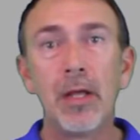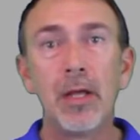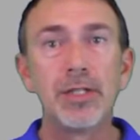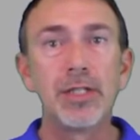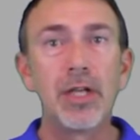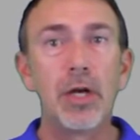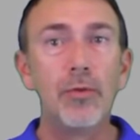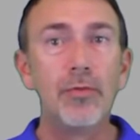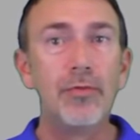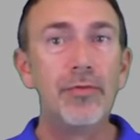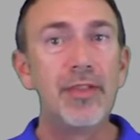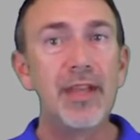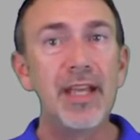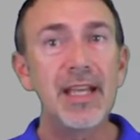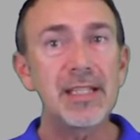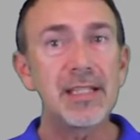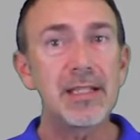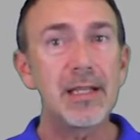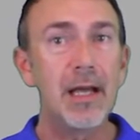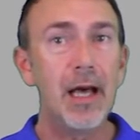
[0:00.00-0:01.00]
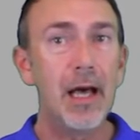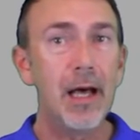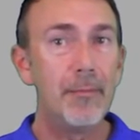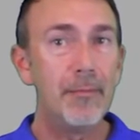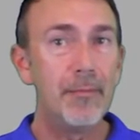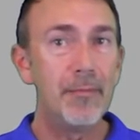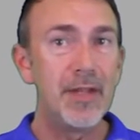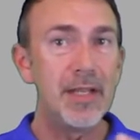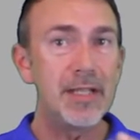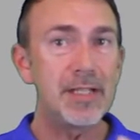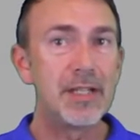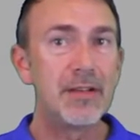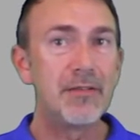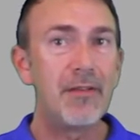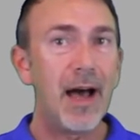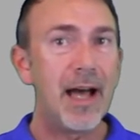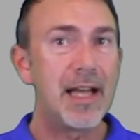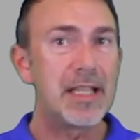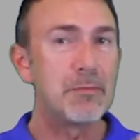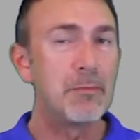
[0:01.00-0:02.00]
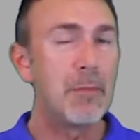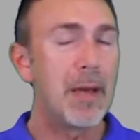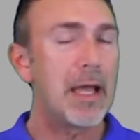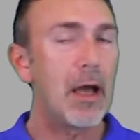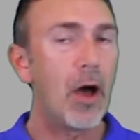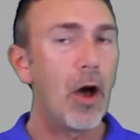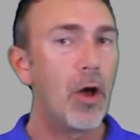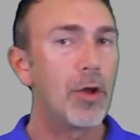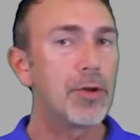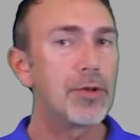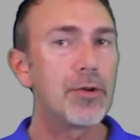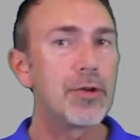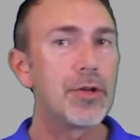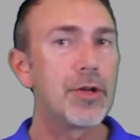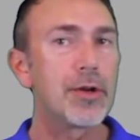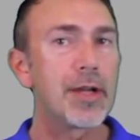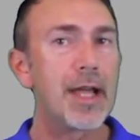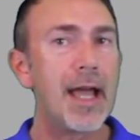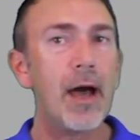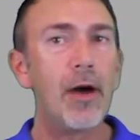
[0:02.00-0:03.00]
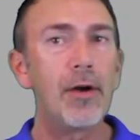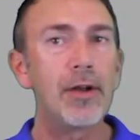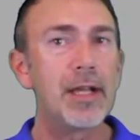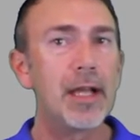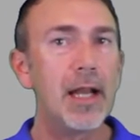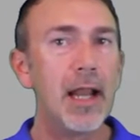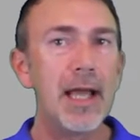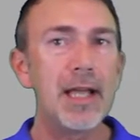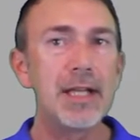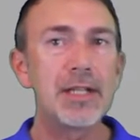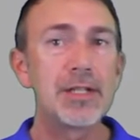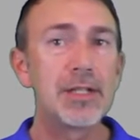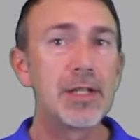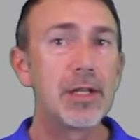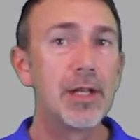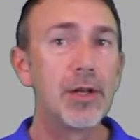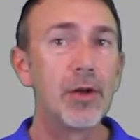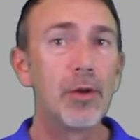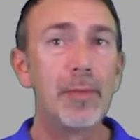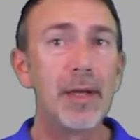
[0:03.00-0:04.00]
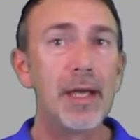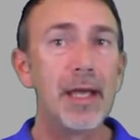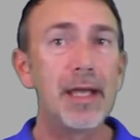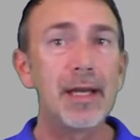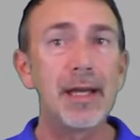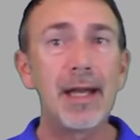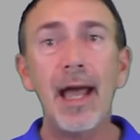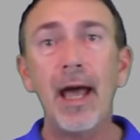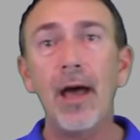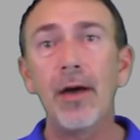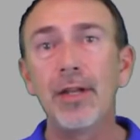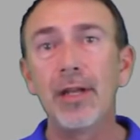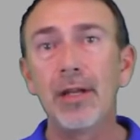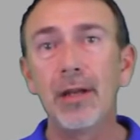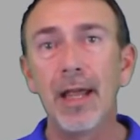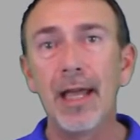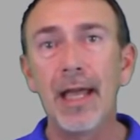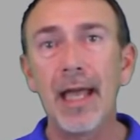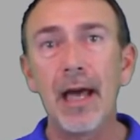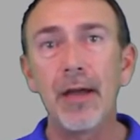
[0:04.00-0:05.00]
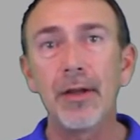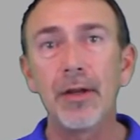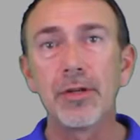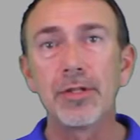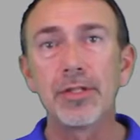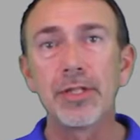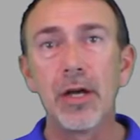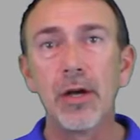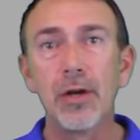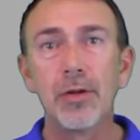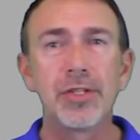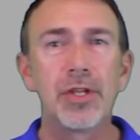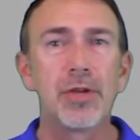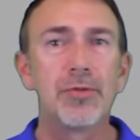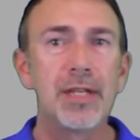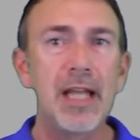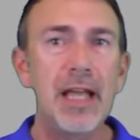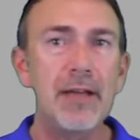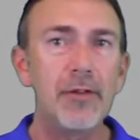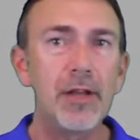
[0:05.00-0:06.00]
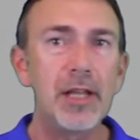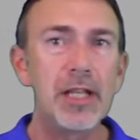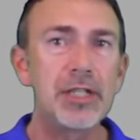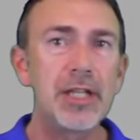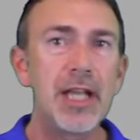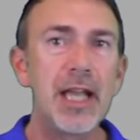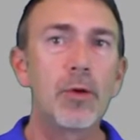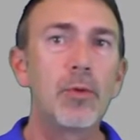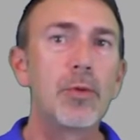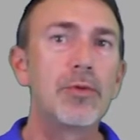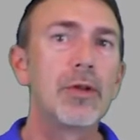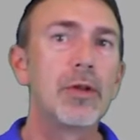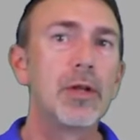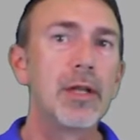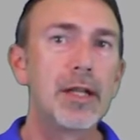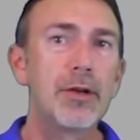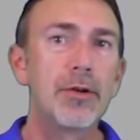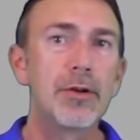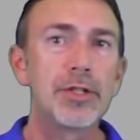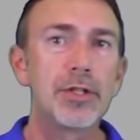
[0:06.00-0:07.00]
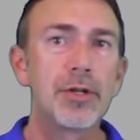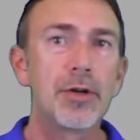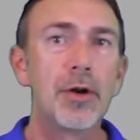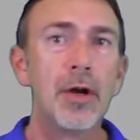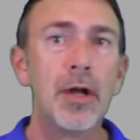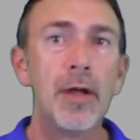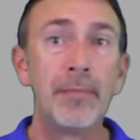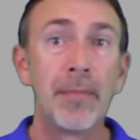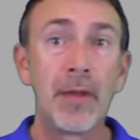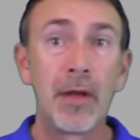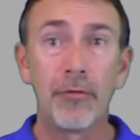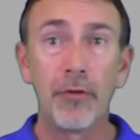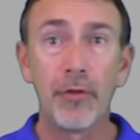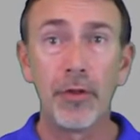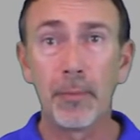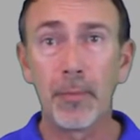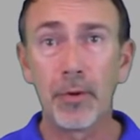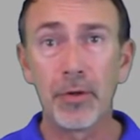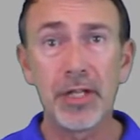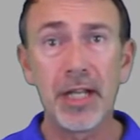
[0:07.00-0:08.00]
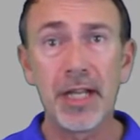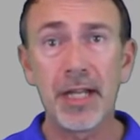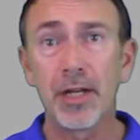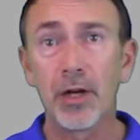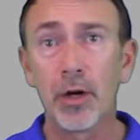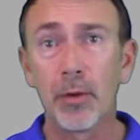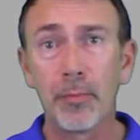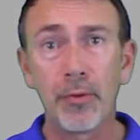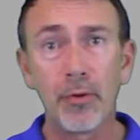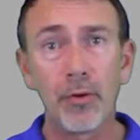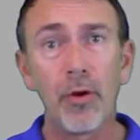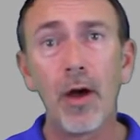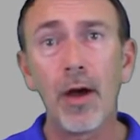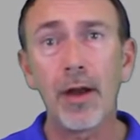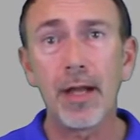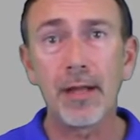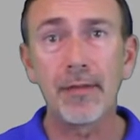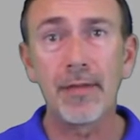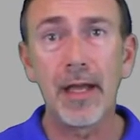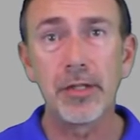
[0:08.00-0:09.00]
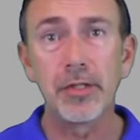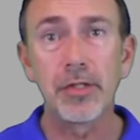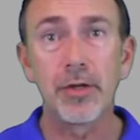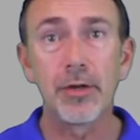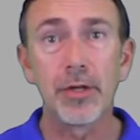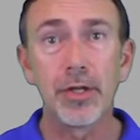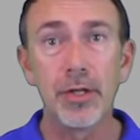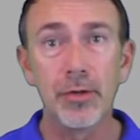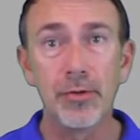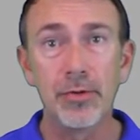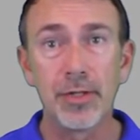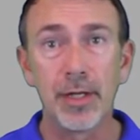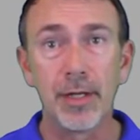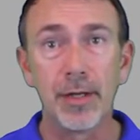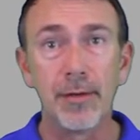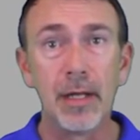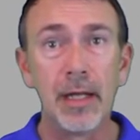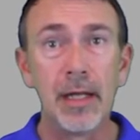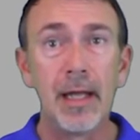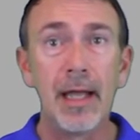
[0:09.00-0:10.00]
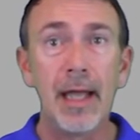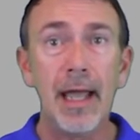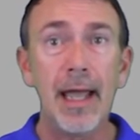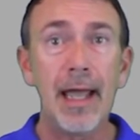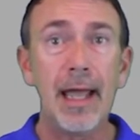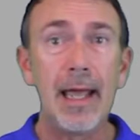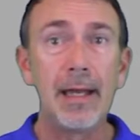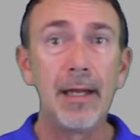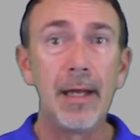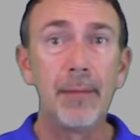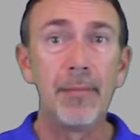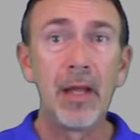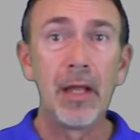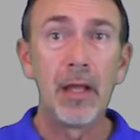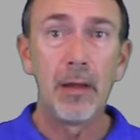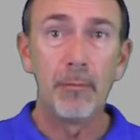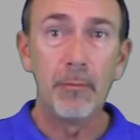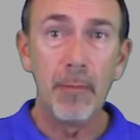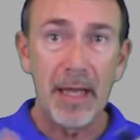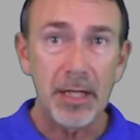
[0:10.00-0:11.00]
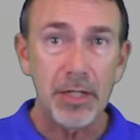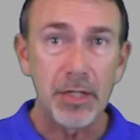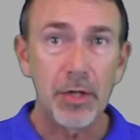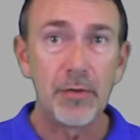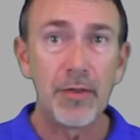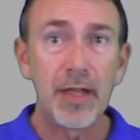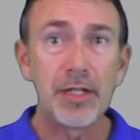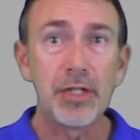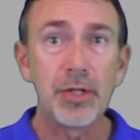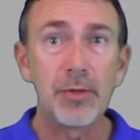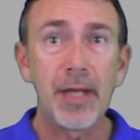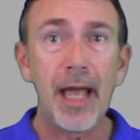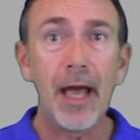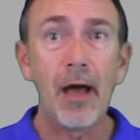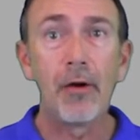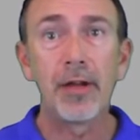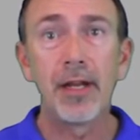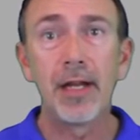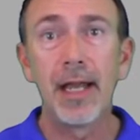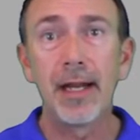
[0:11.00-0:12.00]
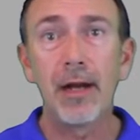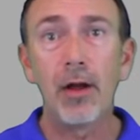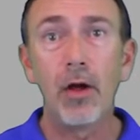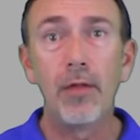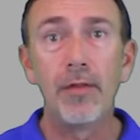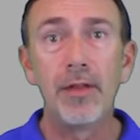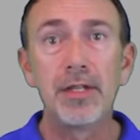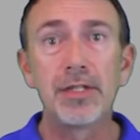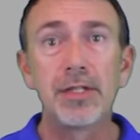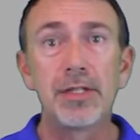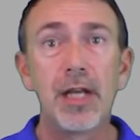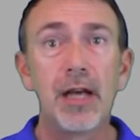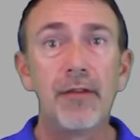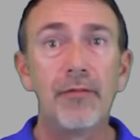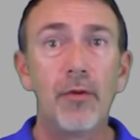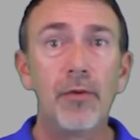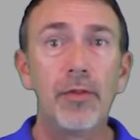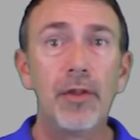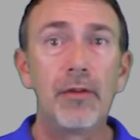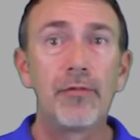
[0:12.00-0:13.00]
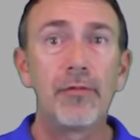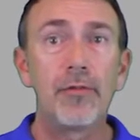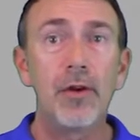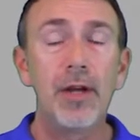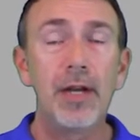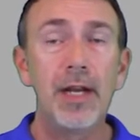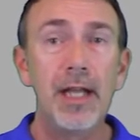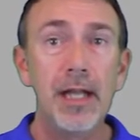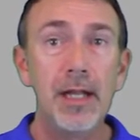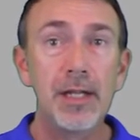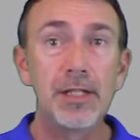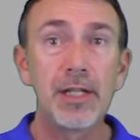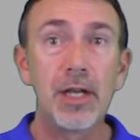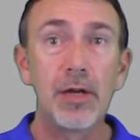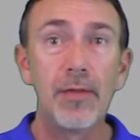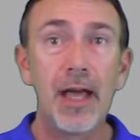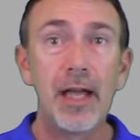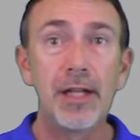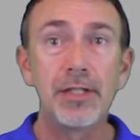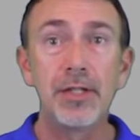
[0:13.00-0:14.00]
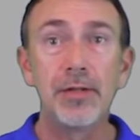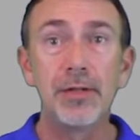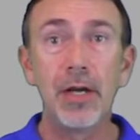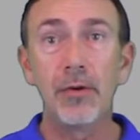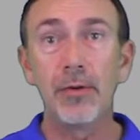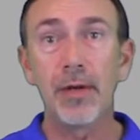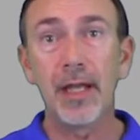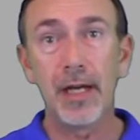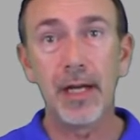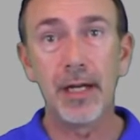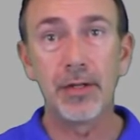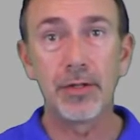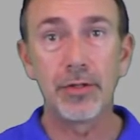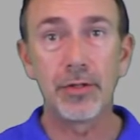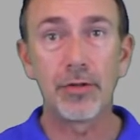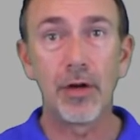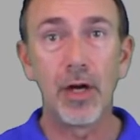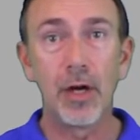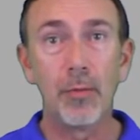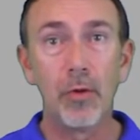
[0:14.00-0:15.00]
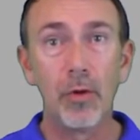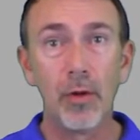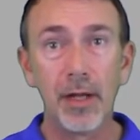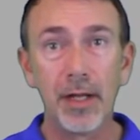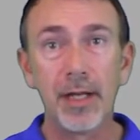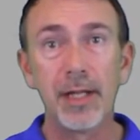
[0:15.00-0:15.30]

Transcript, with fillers: So this uh, this device may alter your calculations a little bit and how you lay out your zone. So definitely check with the literature for the particular product that you're using and uh, make sure that you calculate all this stuff on the front end so that you don't get into trouble